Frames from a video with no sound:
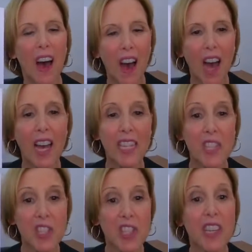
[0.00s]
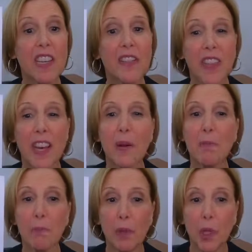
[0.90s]
I see
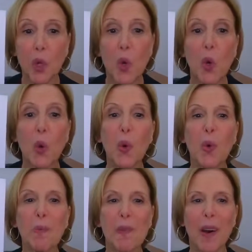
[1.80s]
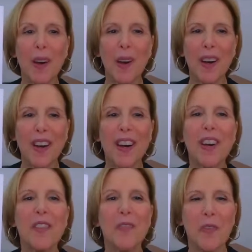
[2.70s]
them bloom
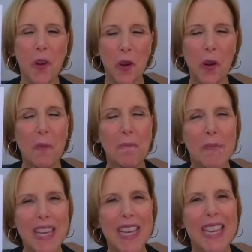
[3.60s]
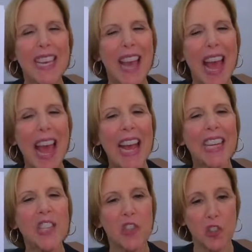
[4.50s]
for me
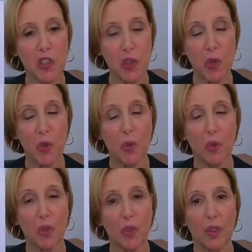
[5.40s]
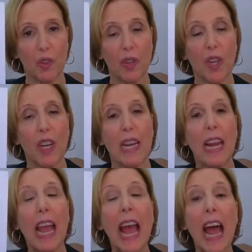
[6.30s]
and you.
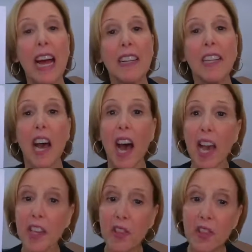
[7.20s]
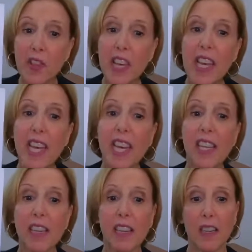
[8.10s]
And I
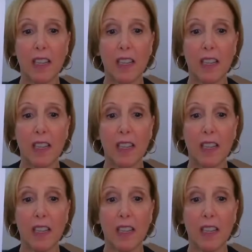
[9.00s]
think